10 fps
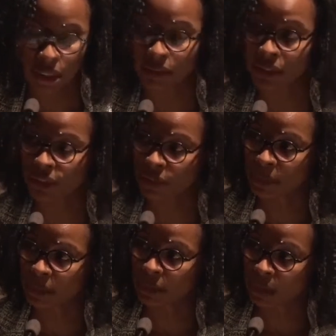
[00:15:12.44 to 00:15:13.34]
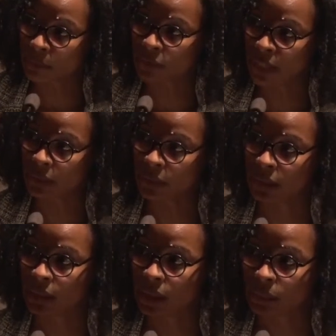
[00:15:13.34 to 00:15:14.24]
that she be
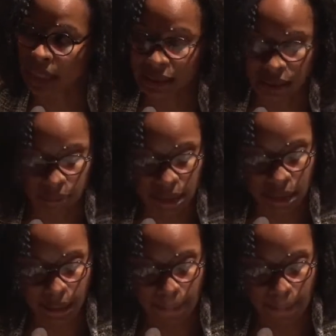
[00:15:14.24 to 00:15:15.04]
dumbfounded by its meaning.